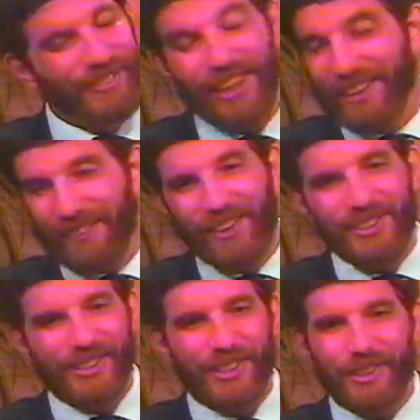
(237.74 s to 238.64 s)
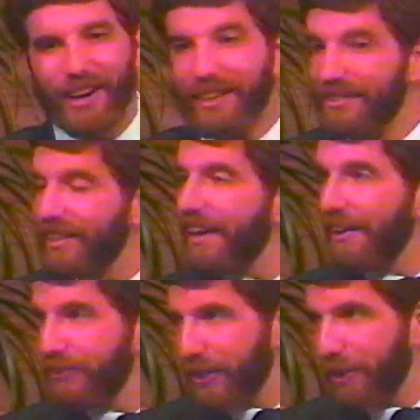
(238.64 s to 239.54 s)
Well, that was new, and it did
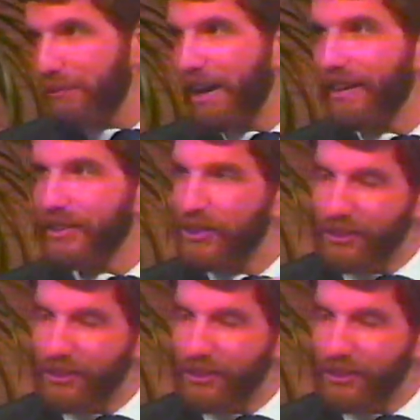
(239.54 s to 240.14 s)
have Jeremiah, so